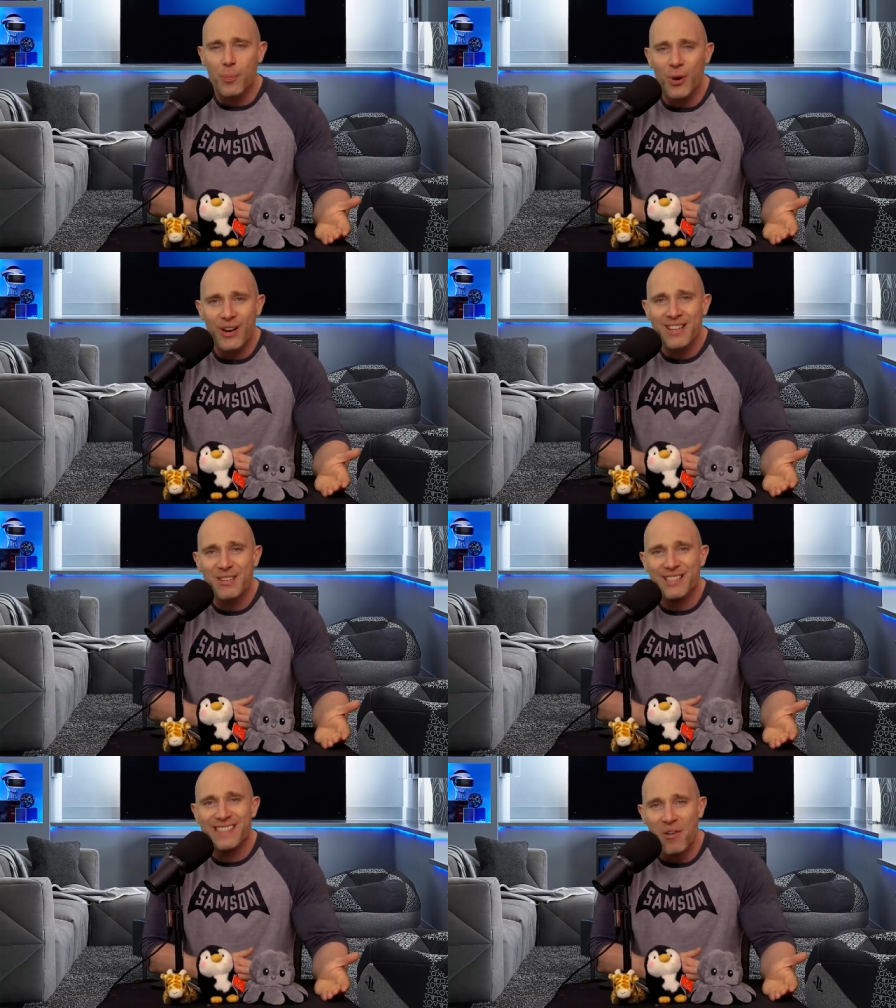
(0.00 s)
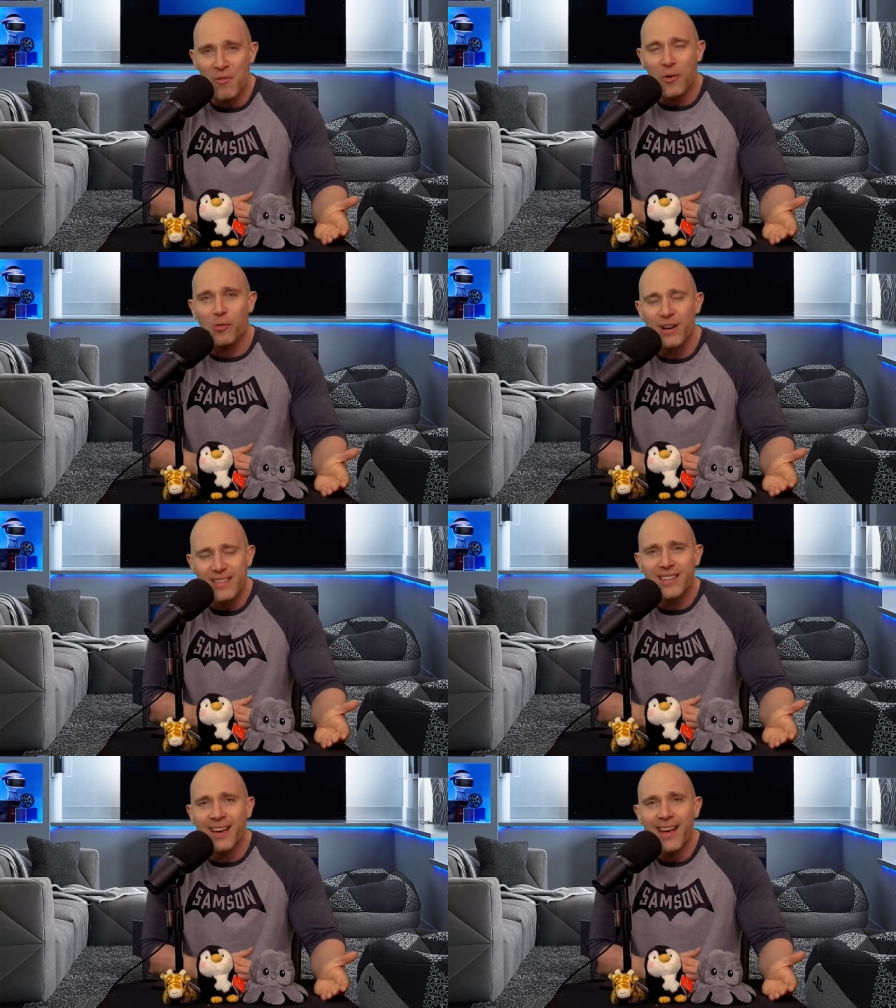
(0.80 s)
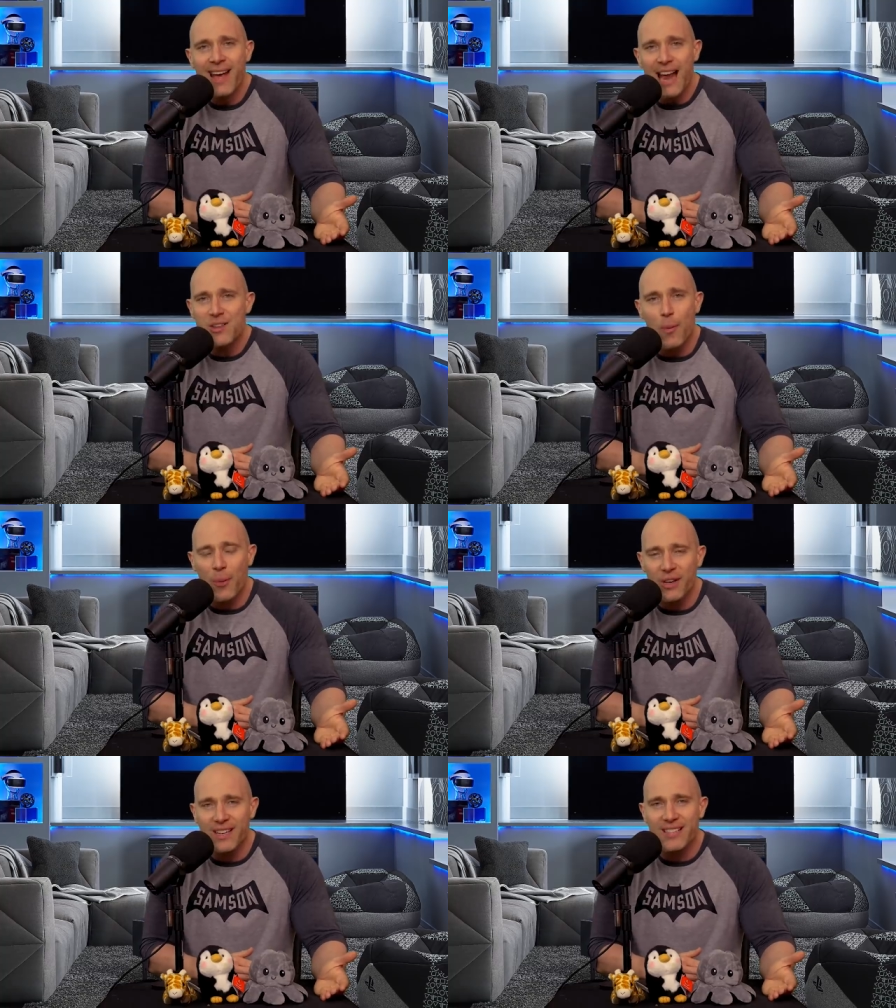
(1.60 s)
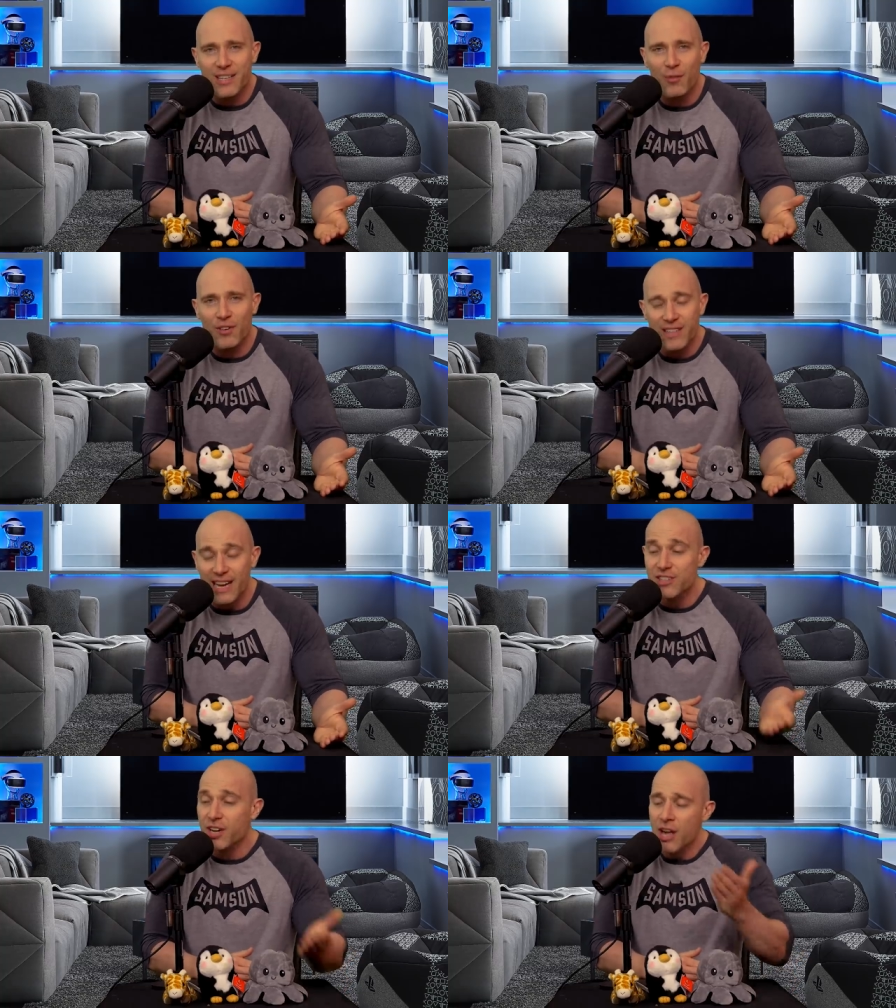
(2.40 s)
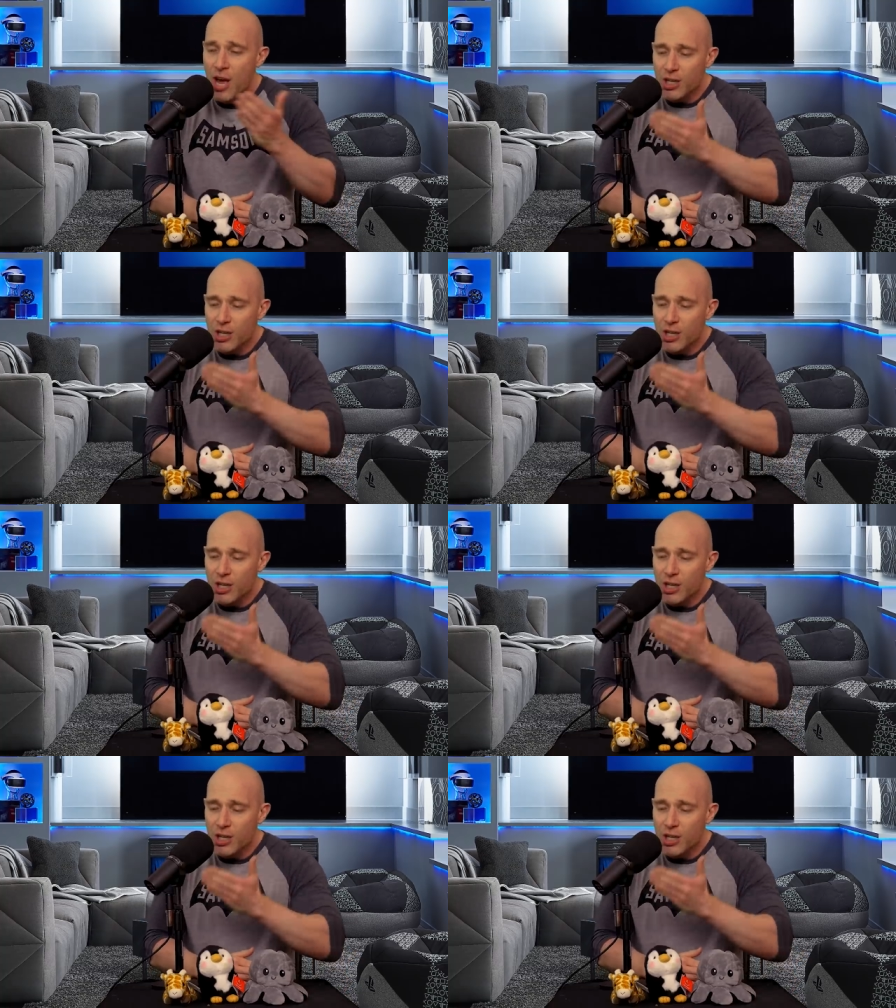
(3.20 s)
putting yourself at risk and you're putting yourself at danger.